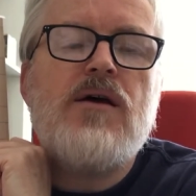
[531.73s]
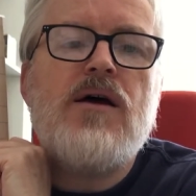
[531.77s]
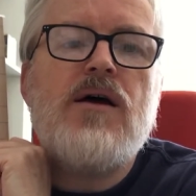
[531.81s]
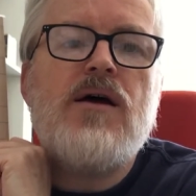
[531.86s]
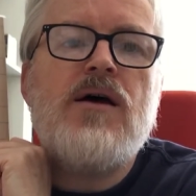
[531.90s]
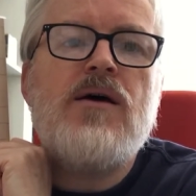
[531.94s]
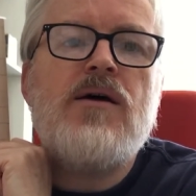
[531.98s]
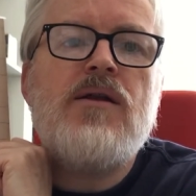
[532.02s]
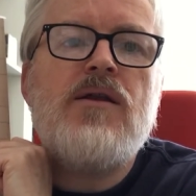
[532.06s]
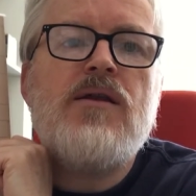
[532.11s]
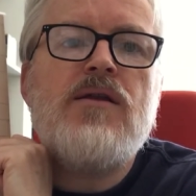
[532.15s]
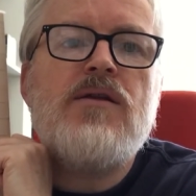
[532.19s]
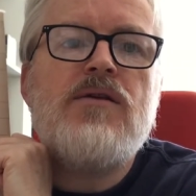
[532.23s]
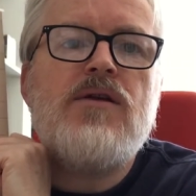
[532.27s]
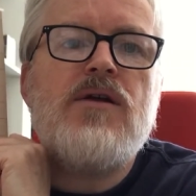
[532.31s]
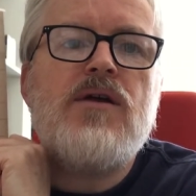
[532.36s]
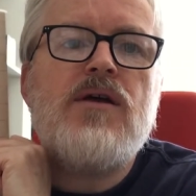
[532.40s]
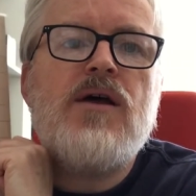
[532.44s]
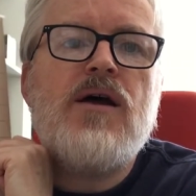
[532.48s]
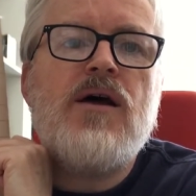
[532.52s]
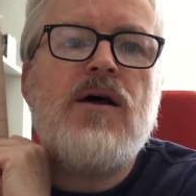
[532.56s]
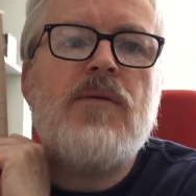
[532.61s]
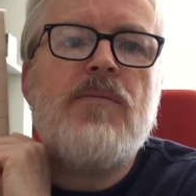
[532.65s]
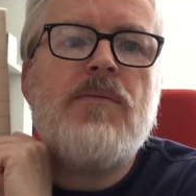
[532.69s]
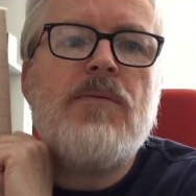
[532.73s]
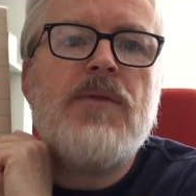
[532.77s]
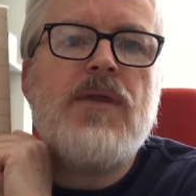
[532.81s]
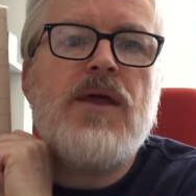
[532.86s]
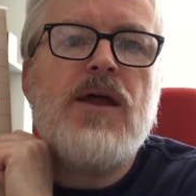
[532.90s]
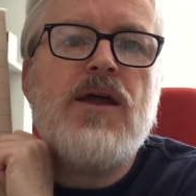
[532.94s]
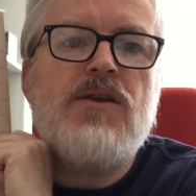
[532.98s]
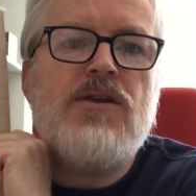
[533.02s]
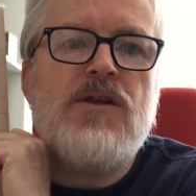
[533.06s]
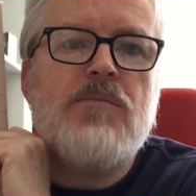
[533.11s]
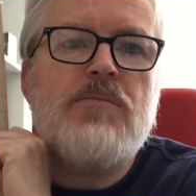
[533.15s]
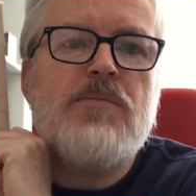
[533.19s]
and
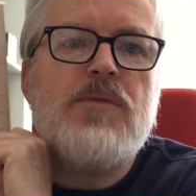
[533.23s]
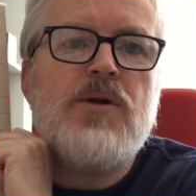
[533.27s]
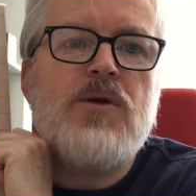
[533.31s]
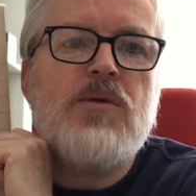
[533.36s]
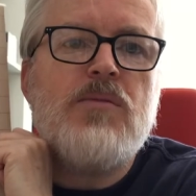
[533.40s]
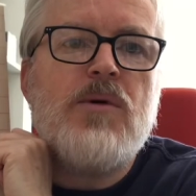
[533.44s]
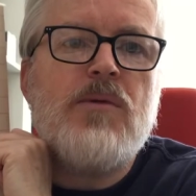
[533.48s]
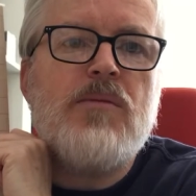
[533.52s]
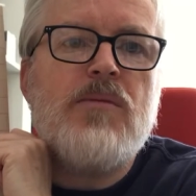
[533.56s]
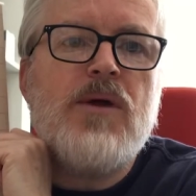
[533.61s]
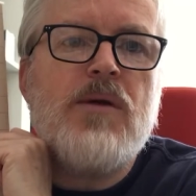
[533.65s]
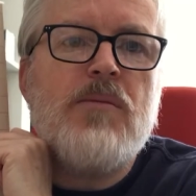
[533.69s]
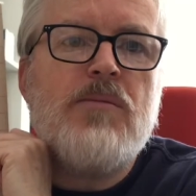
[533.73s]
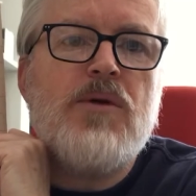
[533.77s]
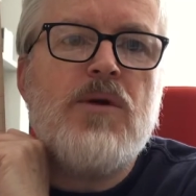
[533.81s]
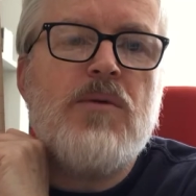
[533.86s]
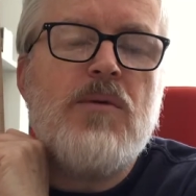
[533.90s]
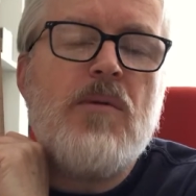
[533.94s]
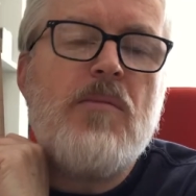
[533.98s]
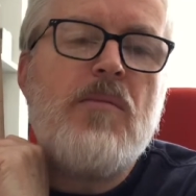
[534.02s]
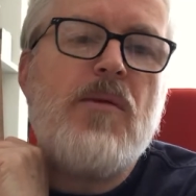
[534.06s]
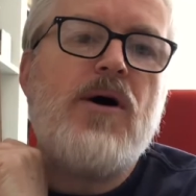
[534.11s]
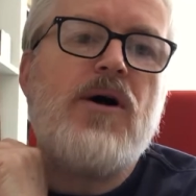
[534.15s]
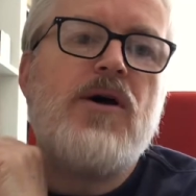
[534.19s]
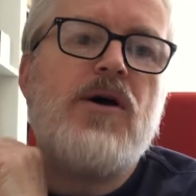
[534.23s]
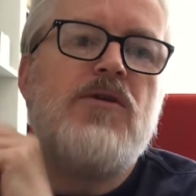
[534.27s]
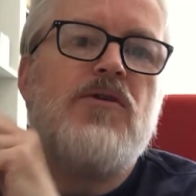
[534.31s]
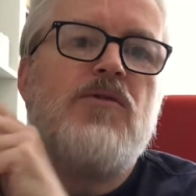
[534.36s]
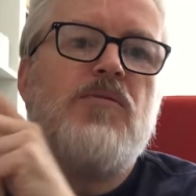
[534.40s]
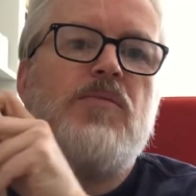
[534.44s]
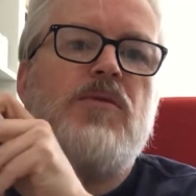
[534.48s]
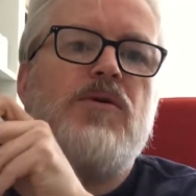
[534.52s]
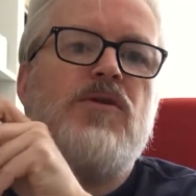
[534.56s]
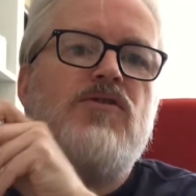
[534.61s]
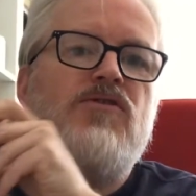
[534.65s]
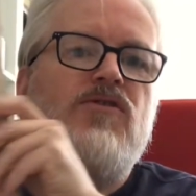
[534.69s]
it blew my mind,
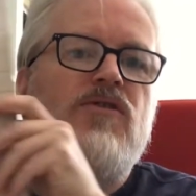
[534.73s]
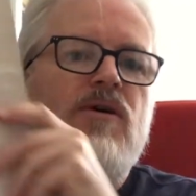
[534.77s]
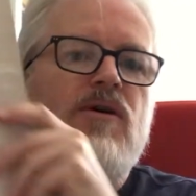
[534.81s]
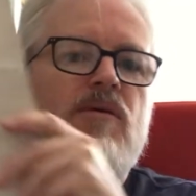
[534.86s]
but